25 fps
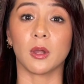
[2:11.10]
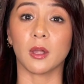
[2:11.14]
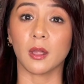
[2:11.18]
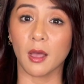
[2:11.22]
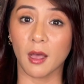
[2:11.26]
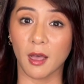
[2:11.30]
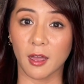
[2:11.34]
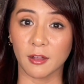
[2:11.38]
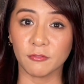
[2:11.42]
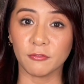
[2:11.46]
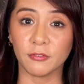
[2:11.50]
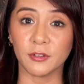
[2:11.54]

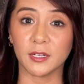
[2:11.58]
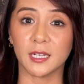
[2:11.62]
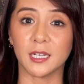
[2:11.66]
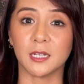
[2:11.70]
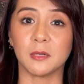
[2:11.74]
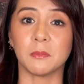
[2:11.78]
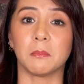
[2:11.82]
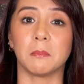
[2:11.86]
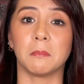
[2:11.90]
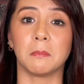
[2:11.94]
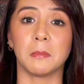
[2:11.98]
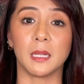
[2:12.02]

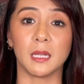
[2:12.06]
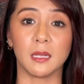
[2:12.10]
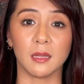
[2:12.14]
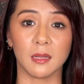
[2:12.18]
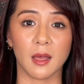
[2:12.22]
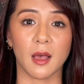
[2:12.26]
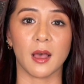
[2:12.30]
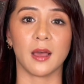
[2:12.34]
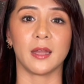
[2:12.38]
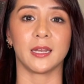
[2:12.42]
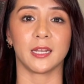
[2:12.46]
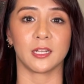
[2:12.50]
confident,
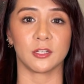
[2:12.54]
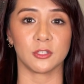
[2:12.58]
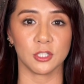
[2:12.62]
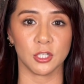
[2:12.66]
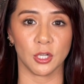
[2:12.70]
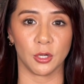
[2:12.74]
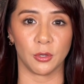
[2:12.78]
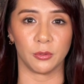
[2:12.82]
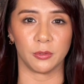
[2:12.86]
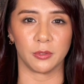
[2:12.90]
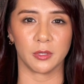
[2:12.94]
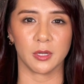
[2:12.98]
melodic
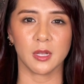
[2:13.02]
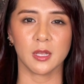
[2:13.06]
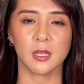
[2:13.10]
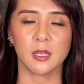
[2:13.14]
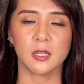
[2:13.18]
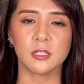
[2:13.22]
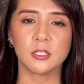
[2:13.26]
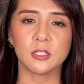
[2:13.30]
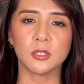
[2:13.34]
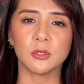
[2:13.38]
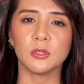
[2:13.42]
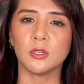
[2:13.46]
tone.
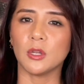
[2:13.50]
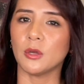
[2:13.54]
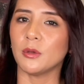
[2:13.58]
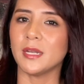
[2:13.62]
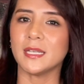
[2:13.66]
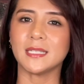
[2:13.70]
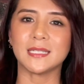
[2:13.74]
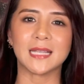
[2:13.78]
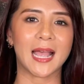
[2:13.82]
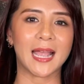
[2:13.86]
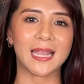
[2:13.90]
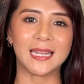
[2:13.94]
So
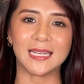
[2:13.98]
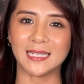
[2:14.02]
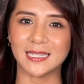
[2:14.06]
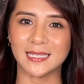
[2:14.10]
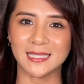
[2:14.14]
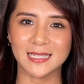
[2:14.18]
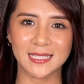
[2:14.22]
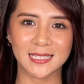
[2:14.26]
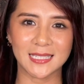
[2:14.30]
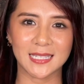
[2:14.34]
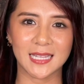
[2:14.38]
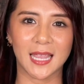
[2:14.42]
notice I
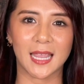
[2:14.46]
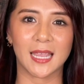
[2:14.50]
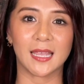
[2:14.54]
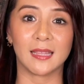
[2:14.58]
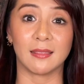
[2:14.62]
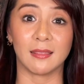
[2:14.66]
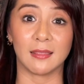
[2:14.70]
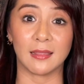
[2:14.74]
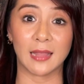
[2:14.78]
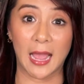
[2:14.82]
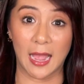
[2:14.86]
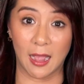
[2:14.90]
didn't say
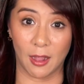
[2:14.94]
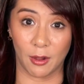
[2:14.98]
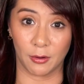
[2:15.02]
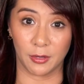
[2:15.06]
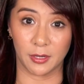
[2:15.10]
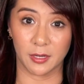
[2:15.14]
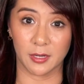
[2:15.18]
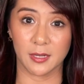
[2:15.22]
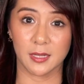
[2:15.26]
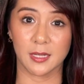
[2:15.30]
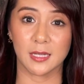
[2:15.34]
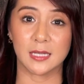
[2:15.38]

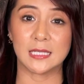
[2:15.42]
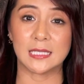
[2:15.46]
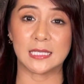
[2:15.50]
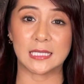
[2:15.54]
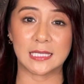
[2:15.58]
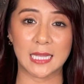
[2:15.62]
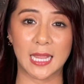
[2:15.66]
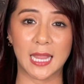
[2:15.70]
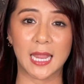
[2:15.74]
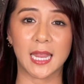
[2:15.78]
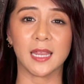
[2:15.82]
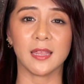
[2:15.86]
loud.
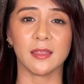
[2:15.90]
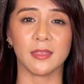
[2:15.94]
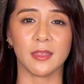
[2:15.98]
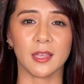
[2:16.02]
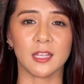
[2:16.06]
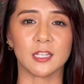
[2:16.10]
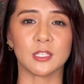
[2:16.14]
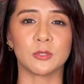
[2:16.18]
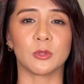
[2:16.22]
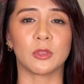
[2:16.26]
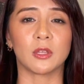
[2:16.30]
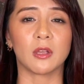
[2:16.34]
Saying
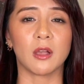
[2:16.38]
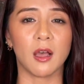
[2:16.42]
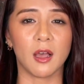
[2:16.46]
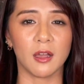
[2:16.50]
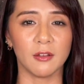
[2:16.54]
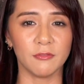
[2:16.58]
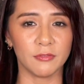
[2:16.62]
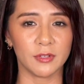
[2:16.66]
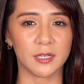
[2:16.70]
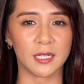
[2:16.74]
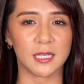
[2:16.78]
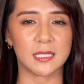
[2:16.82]
things with
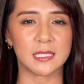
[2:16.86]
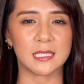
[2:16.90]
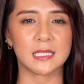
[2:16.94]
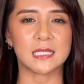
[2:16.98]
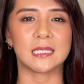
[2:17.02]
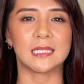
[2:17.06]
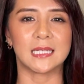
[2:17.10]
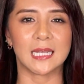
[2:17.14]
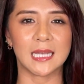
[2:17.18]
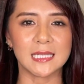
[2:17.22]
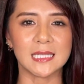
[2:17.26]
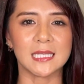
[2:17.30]
confidence
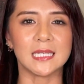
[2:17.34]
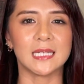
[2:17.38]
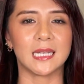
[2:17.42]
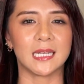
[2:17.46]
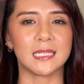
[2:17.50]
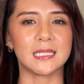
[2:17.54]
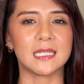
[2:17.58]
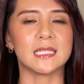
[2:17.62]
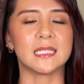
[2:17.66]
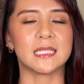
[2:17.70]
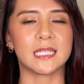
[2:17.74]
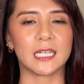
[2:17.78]
doesn't
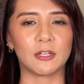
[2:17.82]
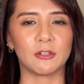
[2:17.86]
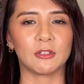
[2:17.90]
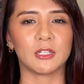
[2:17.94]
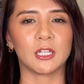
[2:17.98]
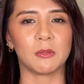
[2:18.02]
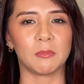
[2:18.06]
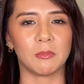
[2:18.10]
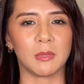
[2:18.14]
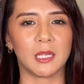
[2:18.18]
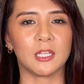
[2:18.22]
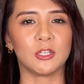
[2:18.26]

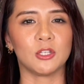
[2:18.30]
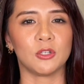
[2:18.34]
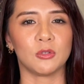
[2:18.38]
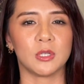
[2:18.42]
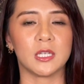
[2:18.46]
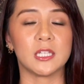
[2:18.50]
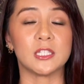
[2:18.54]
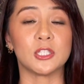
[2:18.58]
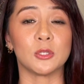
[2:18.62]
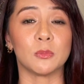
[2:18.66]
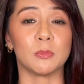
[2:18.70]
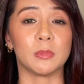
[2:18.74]
necessarily mean you
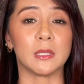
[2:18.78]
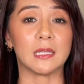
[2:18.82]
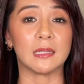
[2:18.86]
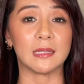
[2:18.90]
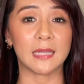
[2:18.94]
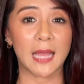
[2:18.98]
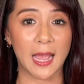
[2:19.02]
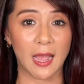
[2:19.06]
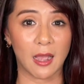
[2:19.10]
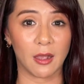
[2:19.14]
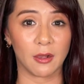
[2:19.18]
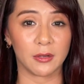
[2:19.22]
need to be
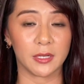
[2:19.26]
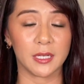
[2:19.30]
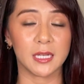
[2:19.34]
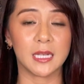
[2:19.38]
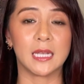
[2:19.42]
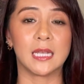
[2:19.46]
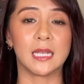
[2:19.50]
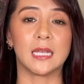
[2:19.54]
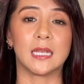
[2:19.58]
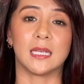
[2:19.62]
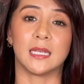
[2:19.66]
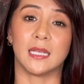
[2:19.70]
loud.
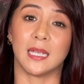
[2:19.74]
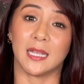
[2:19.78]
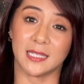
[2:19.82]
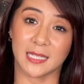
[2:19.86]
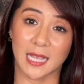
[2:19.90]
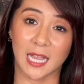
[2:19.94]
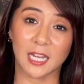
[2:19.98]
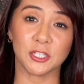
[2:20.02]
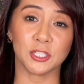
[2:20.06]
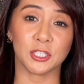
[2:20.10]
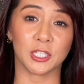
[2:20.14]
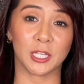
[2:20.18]
It's
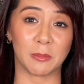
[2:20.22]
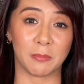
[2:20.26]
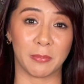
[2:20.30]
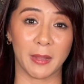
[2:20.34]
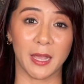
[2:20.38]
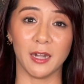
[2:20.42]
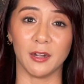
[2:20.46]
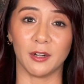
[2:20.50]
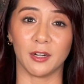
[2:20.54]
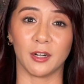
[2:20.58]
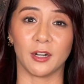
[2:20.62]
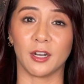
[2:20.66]
actually
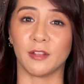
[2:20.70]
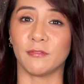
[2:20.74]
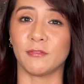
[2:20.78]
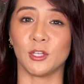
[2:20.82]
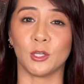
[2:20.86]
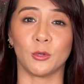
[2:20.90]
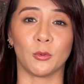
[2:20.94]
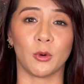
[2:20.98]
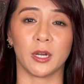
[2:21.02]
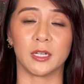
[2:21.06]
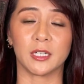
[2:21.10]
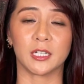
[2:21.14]
better if
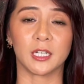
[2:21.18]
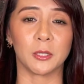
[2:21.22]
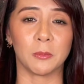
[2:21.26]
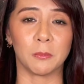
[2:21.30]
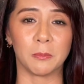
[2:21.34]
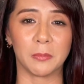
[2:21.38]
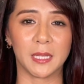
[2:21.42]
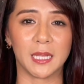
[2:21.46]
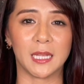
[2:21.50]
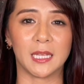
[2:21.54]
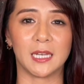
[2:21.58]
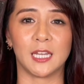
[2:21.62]
you aren't
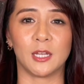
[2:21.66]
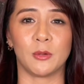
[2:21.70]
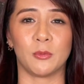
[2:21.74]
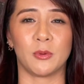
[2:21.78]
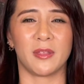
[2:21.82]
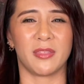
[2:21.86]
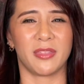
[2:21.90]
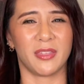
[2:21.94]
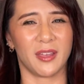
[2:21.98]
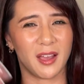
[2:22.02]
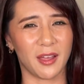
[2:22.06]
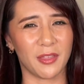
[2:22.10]
competing
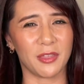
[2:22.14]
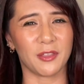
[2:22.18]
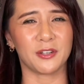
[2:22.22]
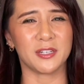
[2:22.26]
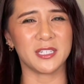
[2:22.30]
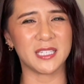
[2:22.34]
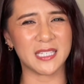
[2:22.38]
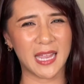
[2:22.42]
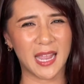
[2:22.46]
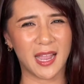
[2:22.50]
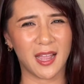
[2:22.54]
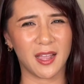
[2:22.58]
with other
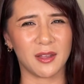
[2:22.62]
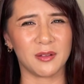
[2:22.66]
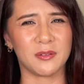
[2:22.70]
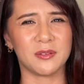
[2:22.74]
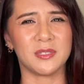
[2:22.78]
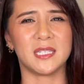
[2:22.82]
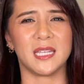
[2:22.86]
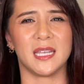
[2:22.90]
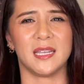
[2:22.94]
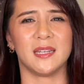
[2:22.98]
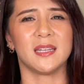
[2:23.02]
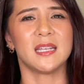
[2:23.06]

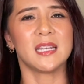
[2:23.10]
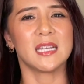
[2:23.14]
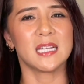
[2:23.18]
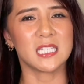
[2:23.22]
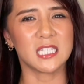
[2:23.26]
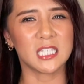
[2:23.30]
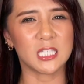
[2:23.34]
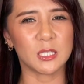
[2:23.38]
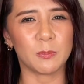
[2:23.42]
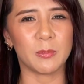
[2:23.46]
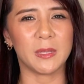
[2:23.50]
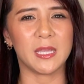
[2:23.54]
sounds and
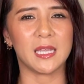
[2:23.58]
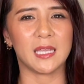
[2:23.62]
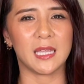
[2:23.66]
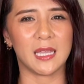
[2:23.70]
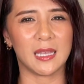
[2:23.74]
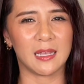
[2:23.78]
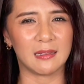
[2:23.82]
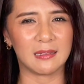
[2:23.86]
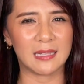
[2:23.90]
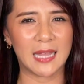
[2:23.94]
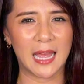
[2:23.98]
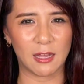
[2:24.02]

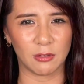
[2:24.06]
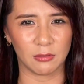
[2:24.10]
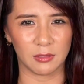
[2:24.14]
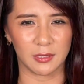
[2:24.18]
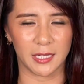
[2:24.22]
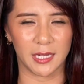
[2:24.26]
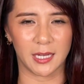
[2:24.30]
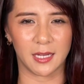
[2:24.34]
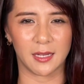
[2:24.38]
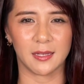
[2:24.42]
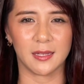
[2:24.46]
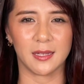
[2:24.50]
speaking
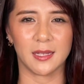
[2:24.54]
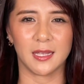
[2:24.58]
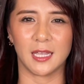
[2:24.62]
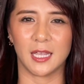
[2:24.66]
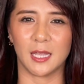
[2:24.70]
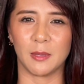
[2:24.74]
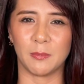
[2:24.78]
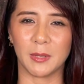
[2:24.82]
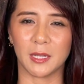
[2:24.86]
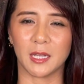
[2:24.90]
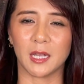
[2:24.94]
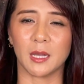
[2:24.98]
loudly.
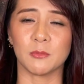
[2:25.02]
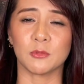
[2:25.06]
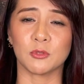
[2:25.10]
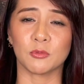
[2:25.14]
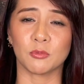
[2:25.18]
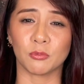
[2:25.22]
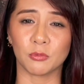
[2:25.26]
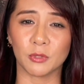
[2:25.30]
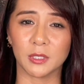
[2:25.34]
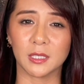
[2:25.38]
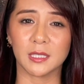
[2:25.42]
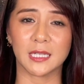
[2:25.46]
It becomes
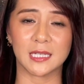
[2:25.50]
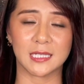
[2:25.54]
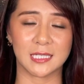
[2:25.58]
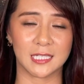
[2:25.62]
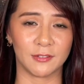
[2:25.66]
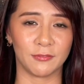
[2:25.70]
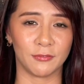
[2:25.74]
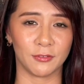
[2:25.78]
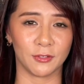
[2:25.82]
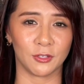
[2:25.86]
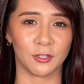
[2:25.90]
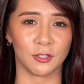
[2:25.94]
really
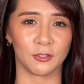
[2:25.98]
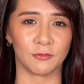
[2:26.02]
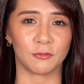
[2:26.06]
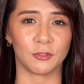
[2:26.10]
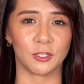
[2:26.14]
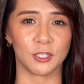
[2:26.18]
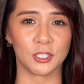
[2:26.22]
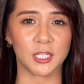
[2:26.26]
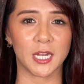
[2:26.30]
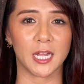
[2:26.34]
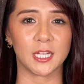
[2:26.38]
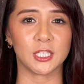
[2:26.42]
difficult for
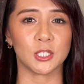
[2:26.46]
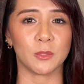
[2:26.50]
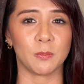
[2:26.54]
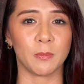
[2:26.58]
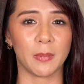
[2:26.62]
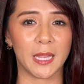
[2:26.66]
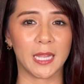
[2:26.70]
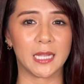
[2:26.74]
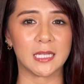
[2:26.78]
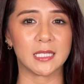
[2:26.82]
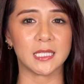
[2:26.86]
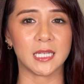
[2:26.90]
a child to
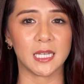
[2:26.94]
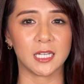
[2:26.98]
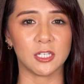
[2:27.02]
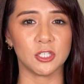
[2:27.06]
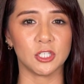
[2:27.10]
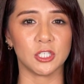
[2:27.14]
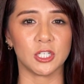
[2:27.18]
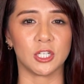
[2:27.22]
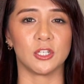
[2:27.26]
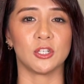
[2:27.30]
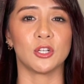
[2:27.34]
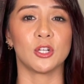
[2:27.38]
pay
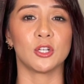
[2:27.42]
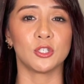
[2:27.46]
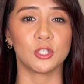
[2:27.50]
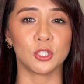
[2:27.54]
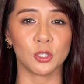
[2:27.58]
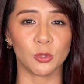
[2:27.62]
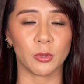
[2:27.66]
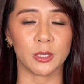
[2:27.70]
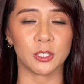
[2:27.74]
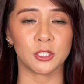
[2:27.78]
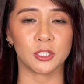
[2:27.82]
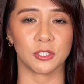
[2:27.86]
attention to
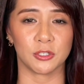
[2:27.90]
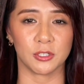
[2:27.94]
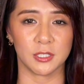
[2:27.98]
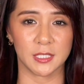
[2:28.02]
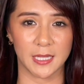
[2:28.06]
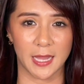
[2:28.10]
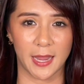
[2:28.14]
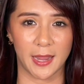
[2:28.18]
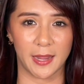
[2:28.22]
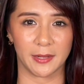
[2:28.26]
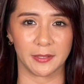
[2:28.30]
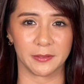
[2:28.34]
what you're
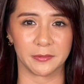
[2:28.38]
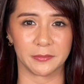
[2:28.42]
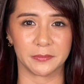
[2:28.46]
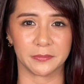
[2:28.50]
saying.